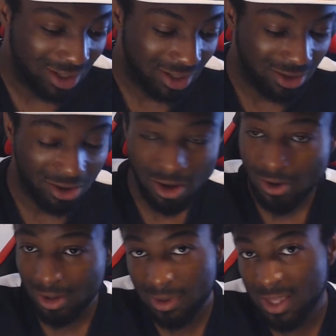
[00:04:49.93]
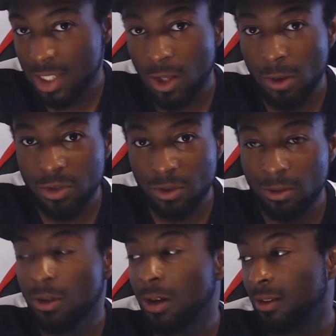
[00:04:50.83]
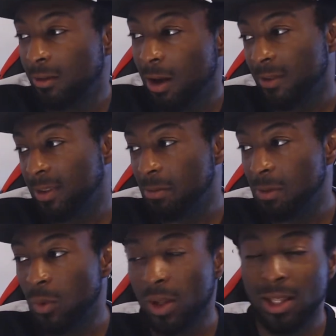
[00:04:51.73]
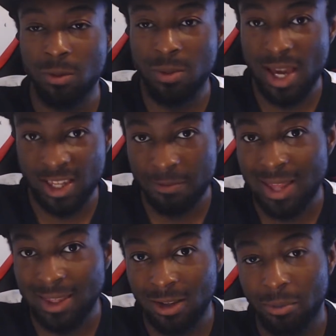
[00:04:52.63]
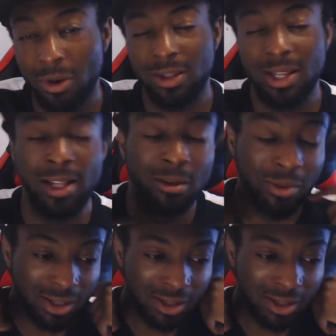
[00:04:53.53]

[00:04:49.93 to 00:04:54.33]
Our customization options also, obviously, people wanted to be expanded upon a little bit.